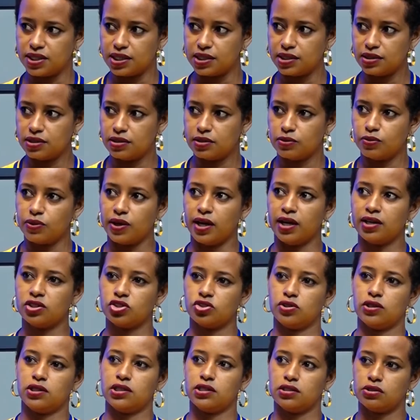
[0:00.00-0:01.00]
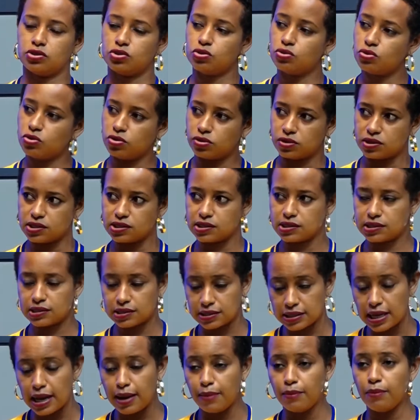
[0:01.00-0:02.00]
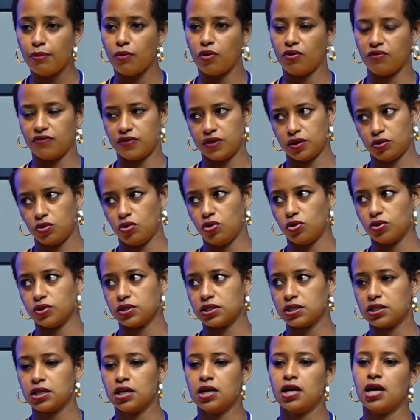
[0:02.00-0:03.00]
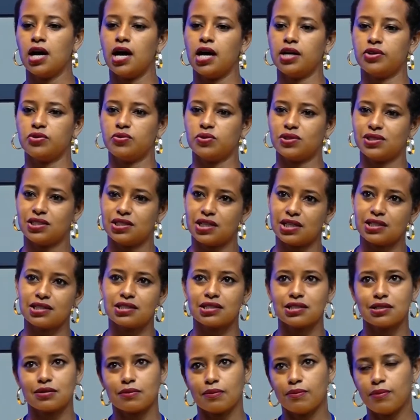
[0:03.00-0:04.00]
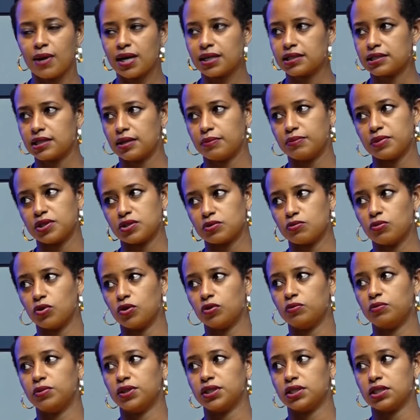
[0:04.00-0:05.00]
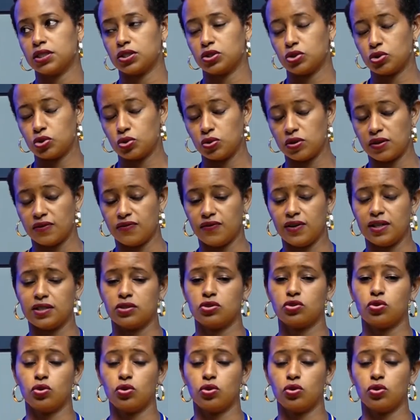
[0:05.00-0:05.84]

did, we actually took on some of the cost and we just marked up a small bit to the fans.